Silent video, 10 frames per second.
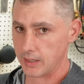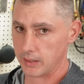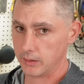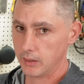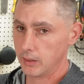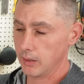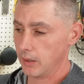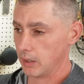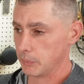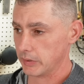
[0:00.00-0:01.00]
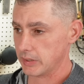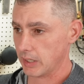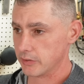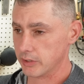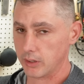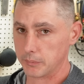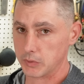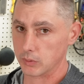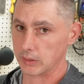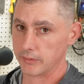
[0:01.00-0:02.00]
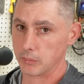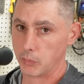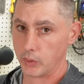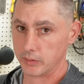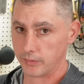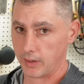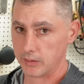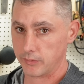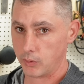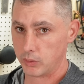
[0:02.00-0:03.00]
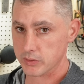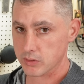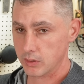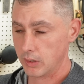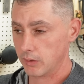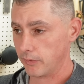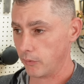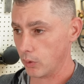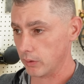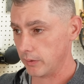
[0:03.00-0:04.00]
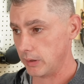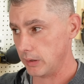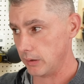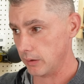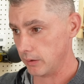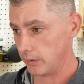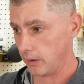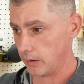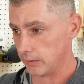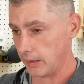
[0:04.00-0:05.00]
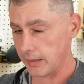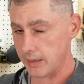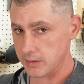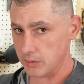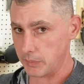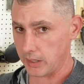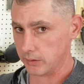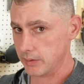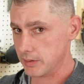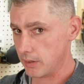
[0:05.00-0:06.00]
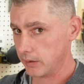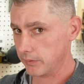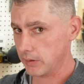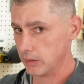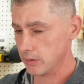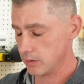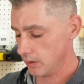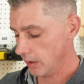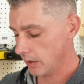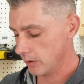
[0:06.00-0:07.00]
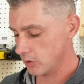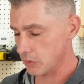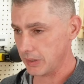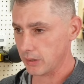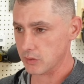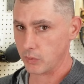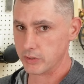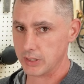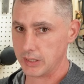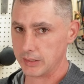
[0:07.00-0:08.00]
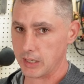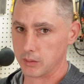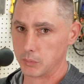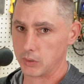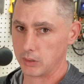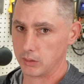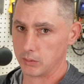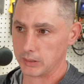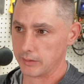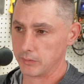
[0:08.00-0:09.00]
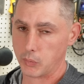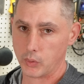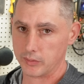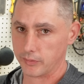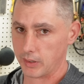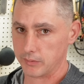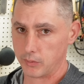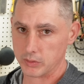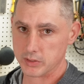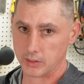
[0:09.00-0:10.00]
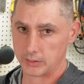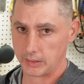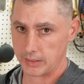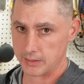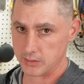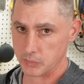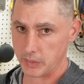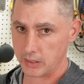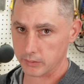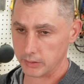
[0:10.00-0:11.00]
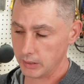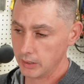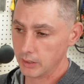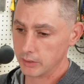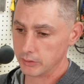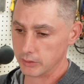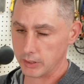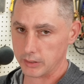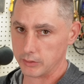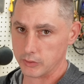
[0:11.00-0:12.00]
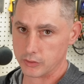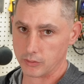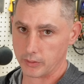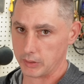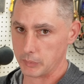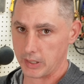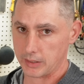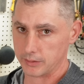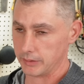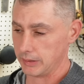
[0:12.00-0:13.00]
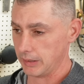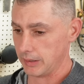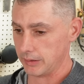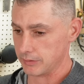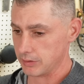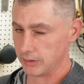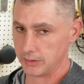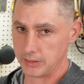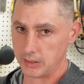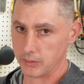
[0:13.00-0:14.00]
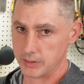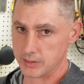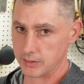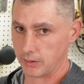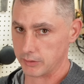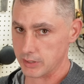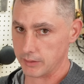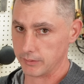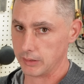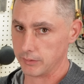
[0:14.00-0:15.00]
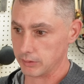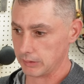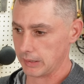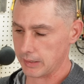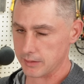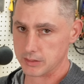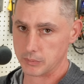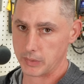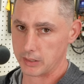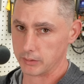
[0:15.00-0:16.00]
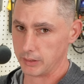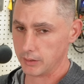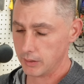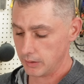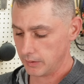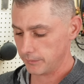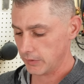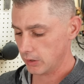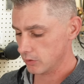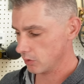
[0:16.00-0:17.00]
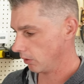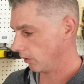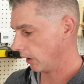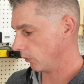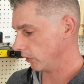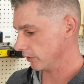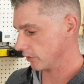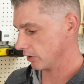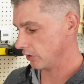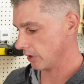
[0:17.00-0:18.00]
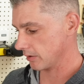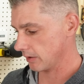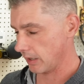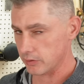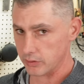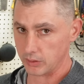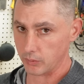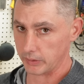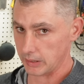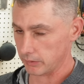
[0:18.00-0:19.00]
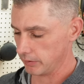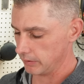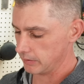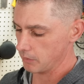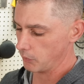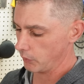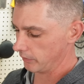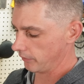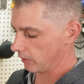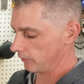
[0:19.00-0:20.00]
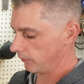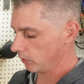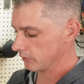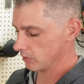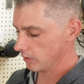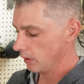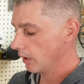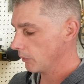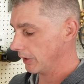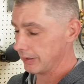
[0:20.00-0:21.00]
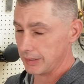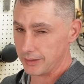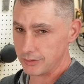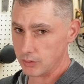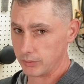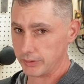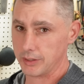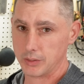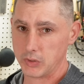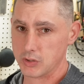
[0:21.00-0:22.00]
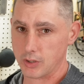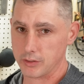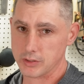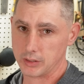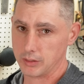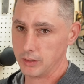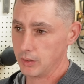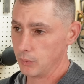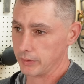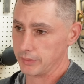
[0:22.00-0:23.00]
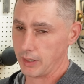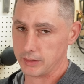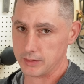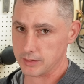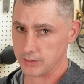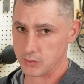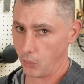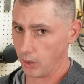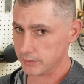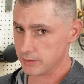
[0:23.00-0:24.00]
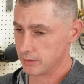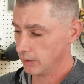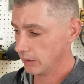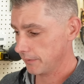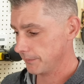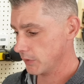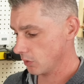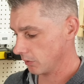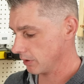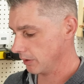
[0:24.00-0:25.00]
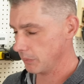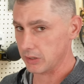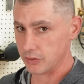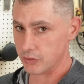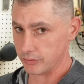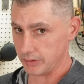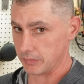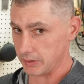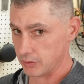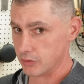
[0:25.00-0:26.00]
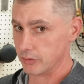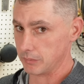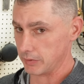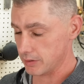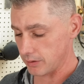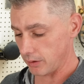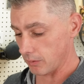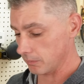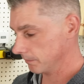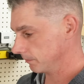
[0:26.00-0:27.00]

that uh, protection up to 11.5 volts for the uh, lead acid battery side of things. Just because once you get down below 11.5 volts on a lead acid battery, you're going to destroy your battery and it's going to decrease the longevity of your lead acid battery. So I wouldn't suggest actually going down to the 10.5 volts. But again, you're only going to be charging with 96 watts, so it's going to be extremely, extremely slow.